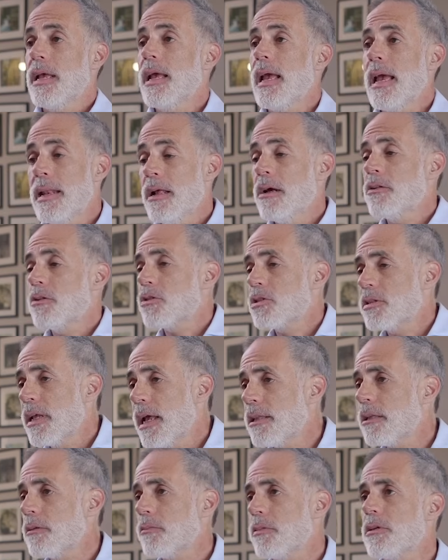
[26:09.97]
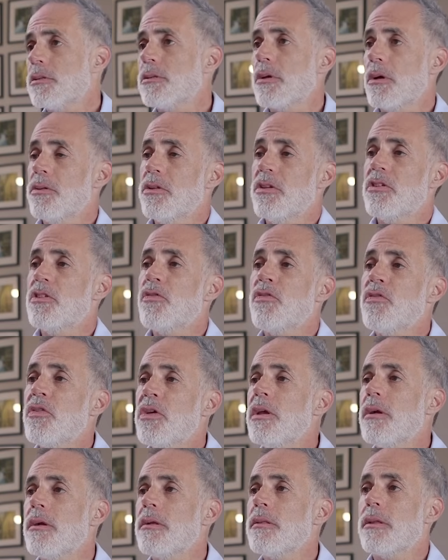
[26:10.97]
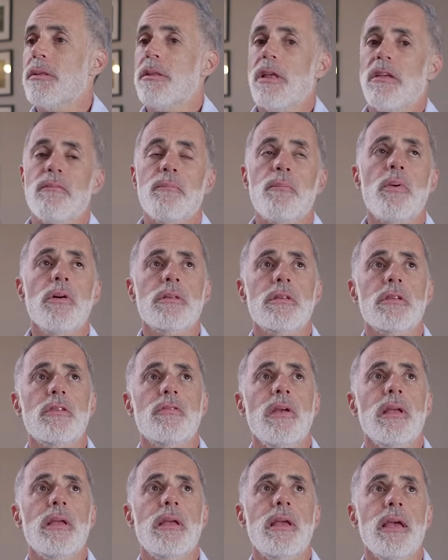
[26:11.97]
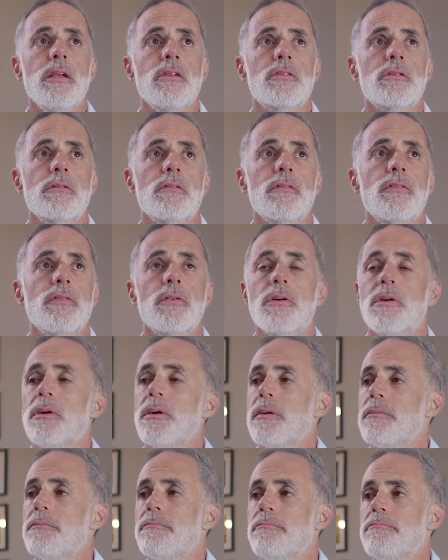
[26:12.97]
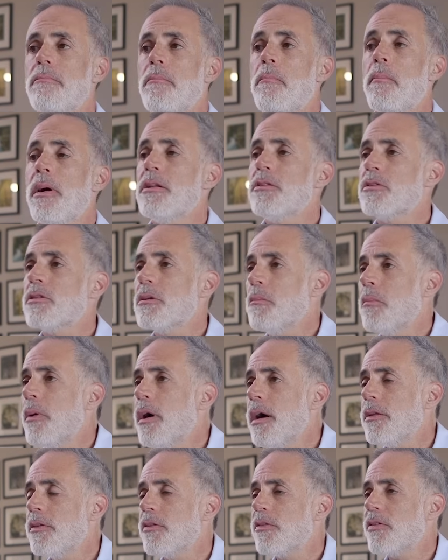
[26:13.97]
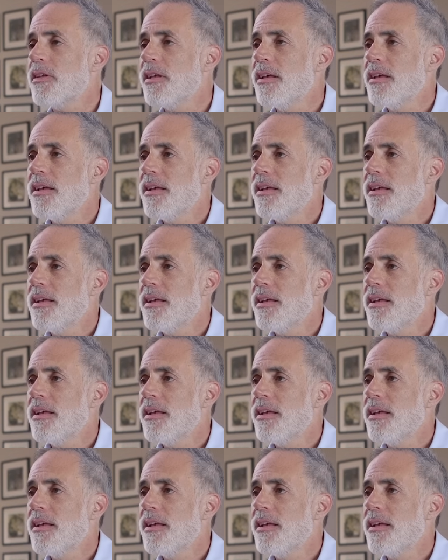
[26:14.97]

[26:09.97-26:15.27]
and understandably so, this fear that they've booked this vacation for months and months,